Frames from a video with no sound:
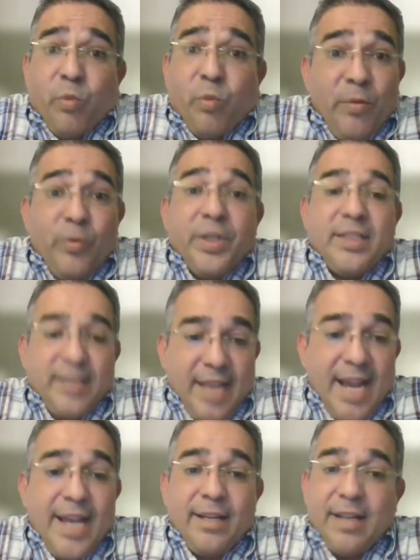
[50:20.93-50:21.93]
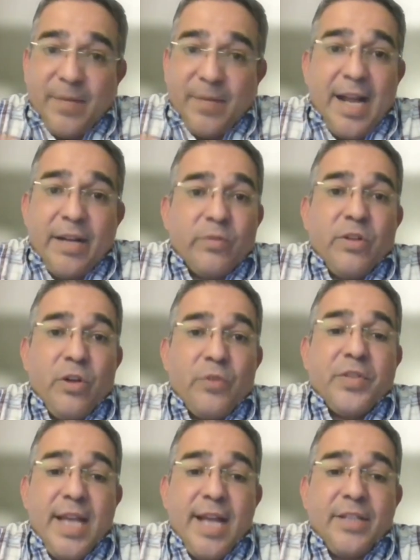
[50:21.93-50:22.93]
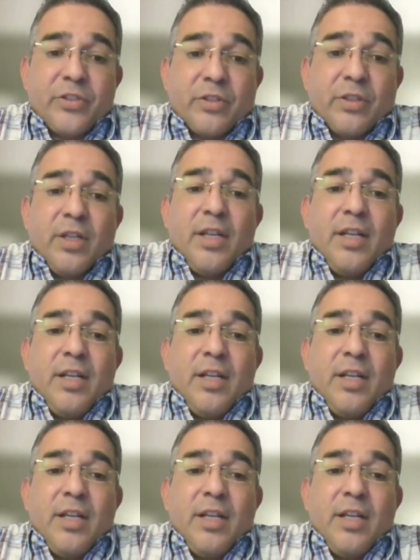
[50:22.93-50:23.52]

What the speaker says: What would it take? I mean, I don't know the answer.